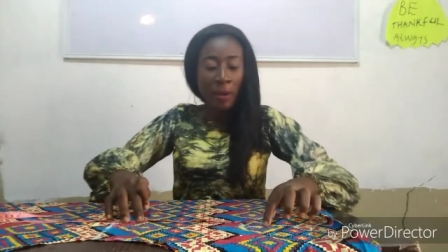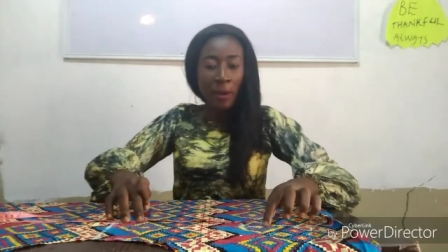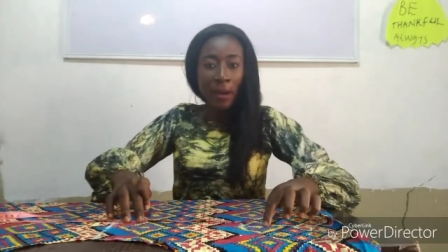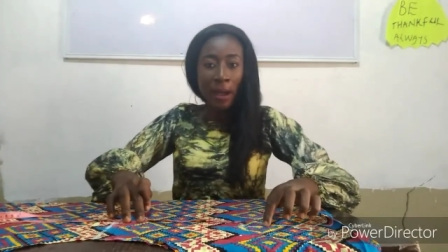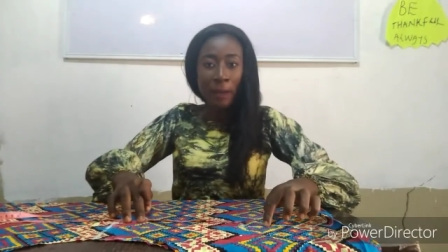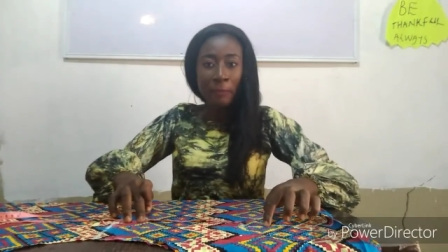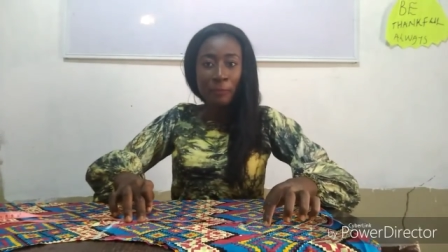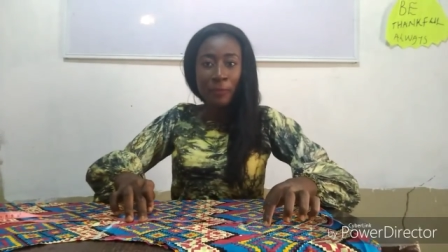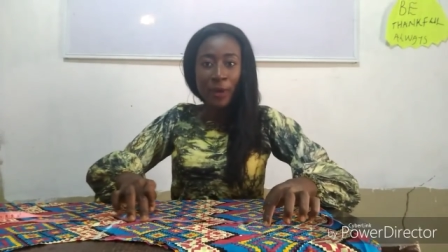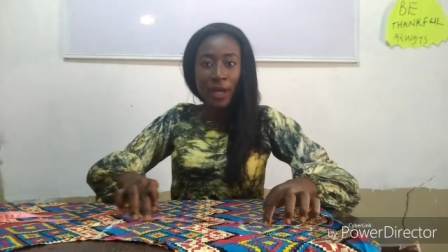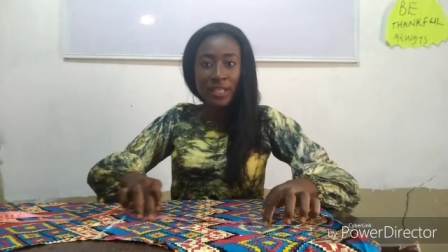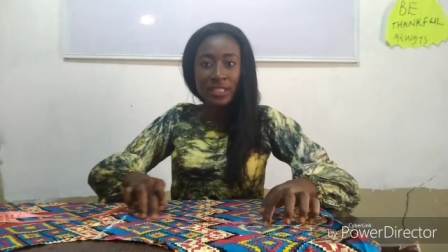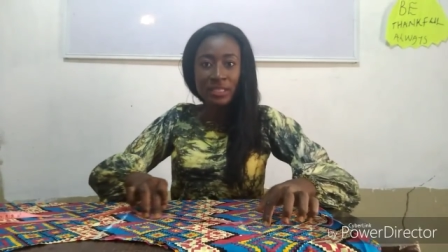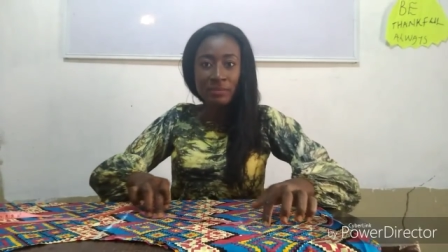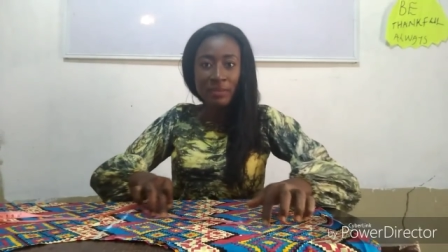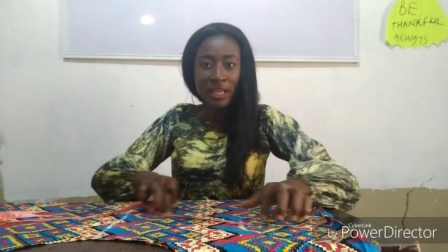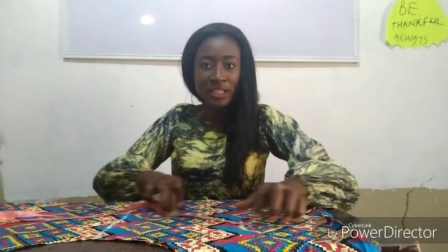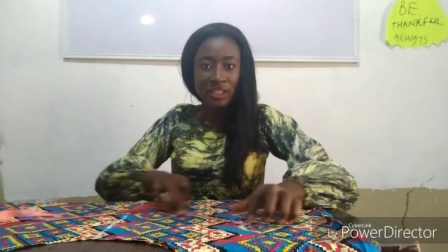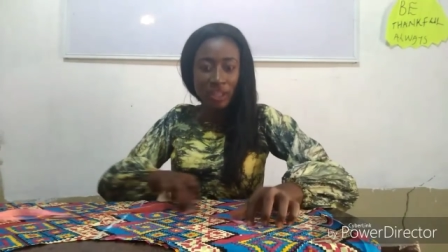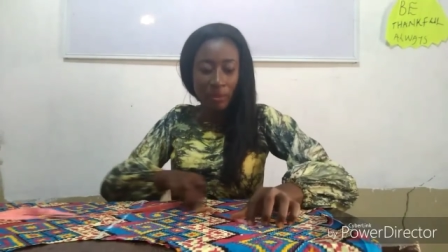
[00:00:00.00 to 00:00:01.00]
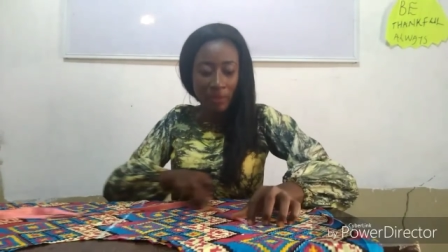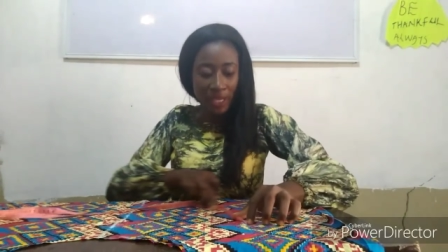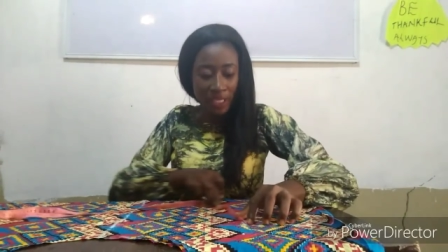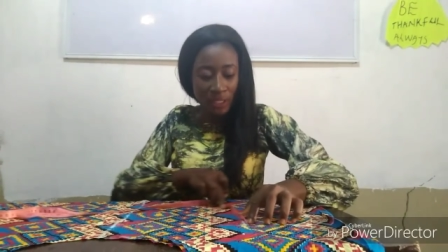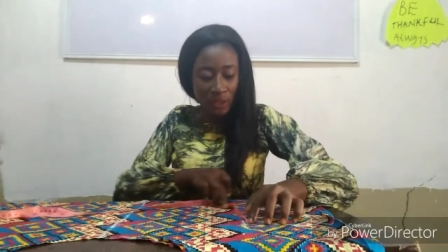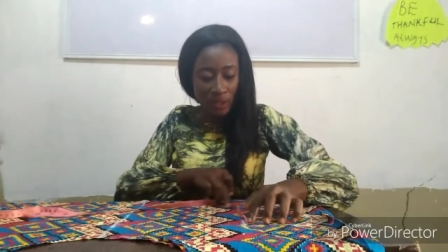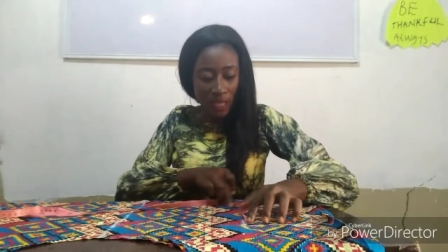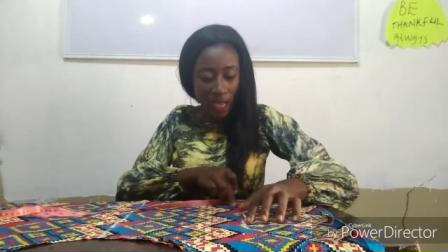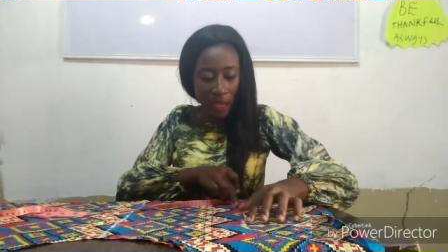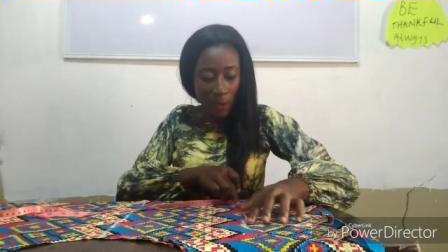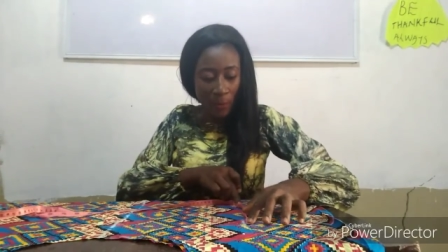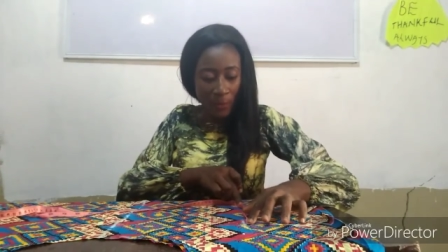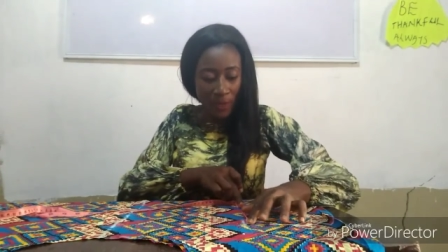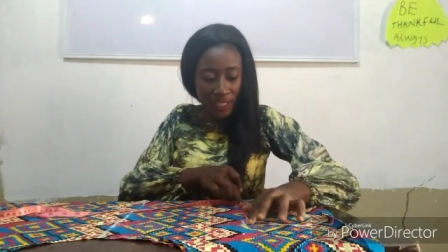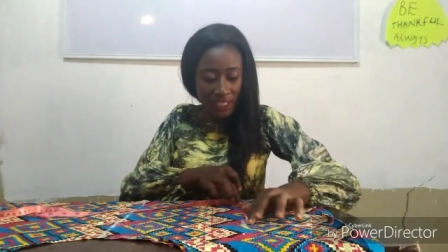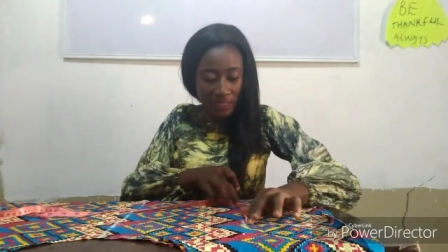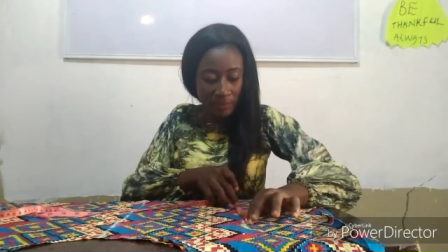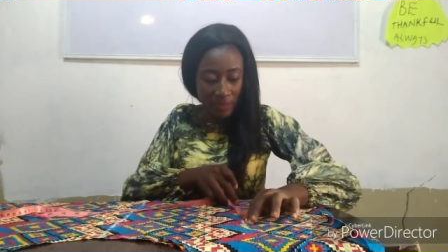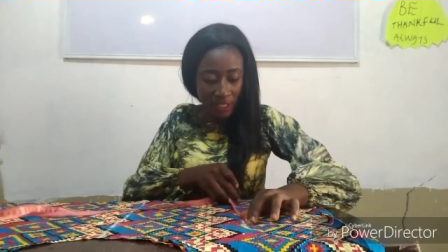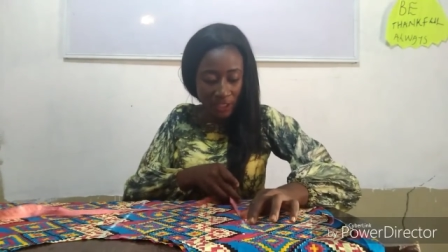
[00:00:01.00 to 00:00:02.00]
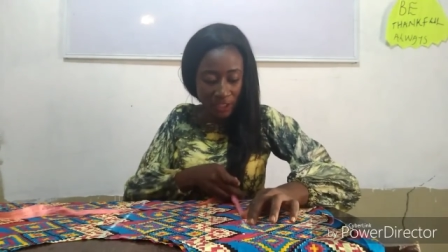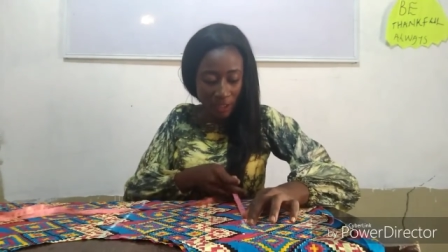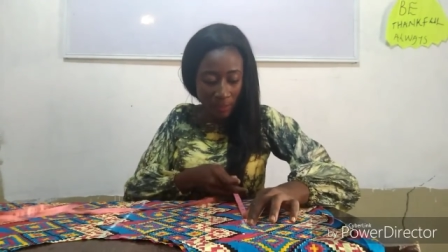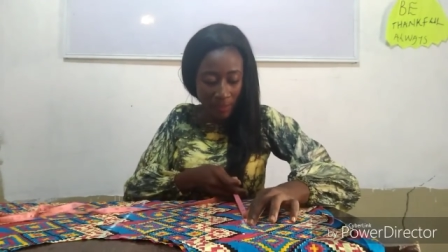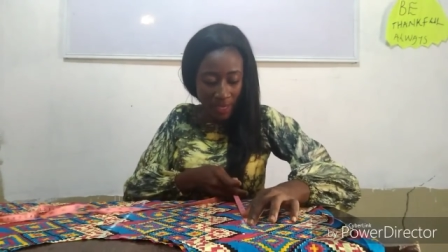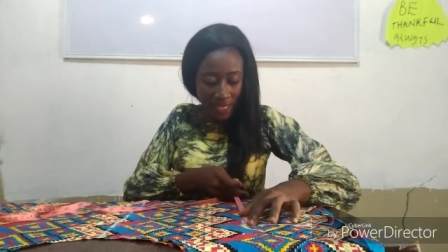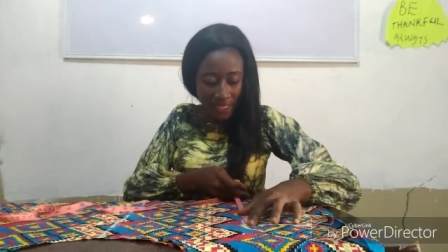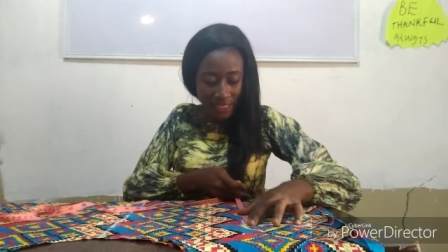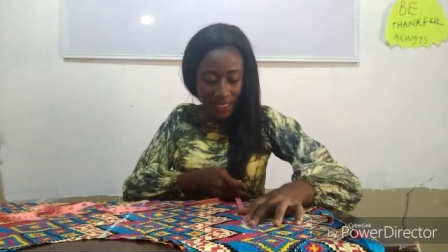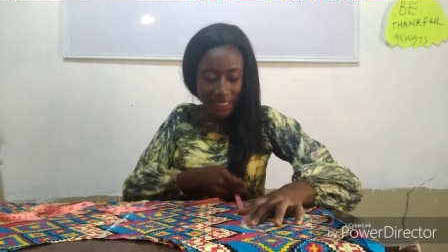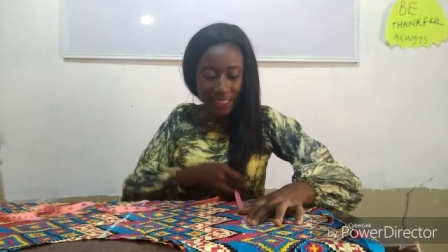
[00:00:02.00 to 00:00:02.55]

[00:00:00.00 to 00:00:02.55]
our bust measurement to our waist measurement,